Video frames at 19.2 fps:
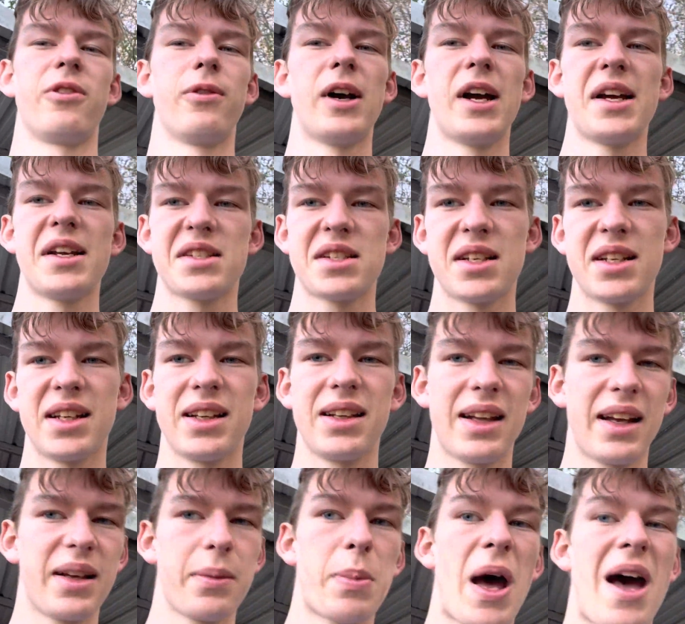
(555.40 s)
ways. I did it like
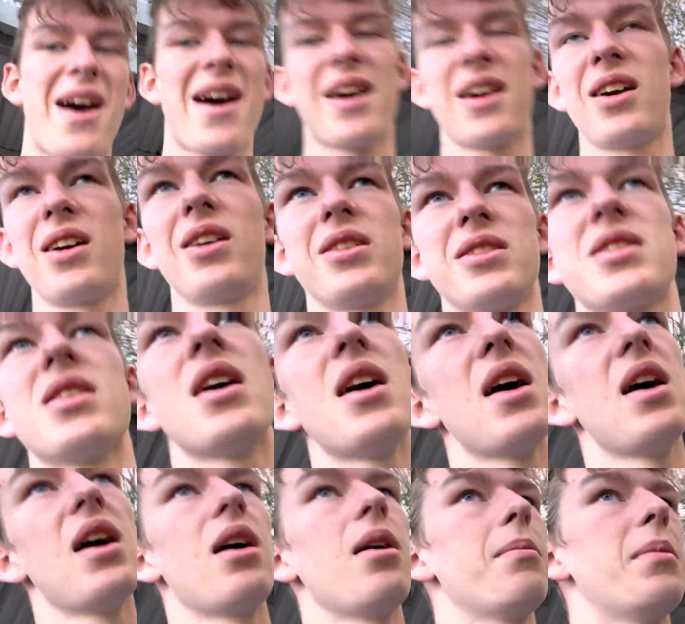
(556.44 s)
patterns.
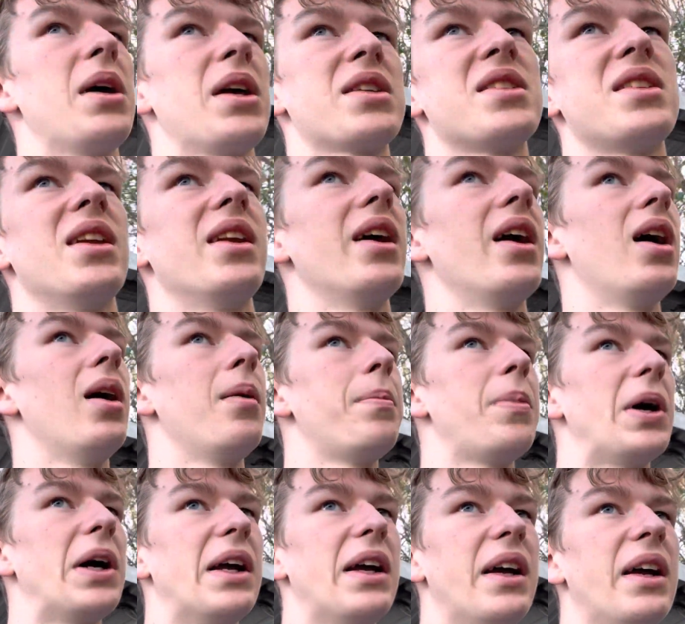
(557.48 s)
I mixed it up.
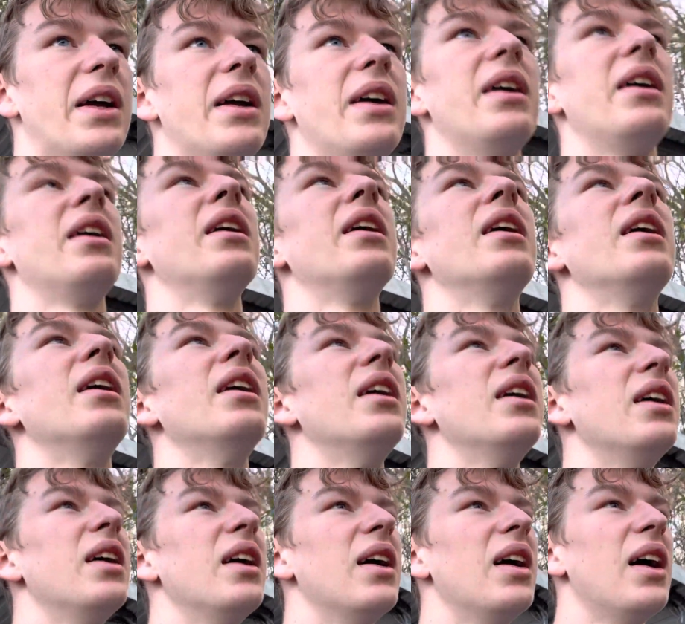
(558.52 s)
I
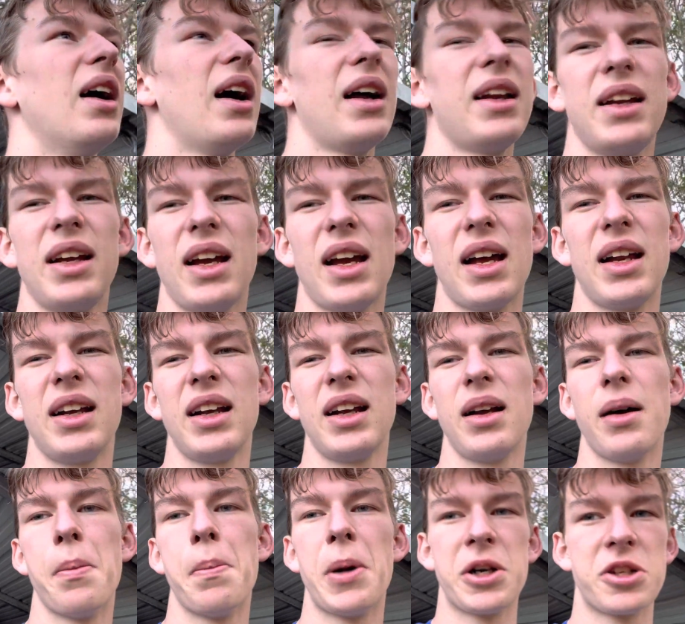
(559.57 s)
did it a
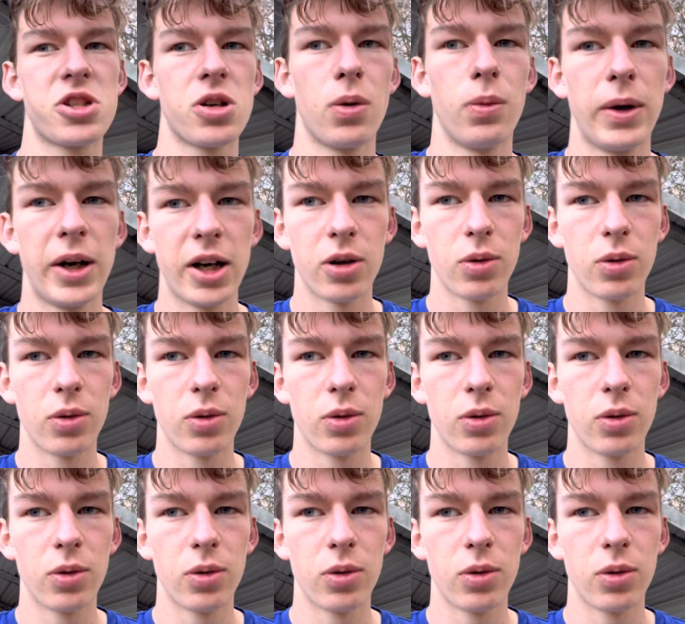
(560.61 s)
bunch of weird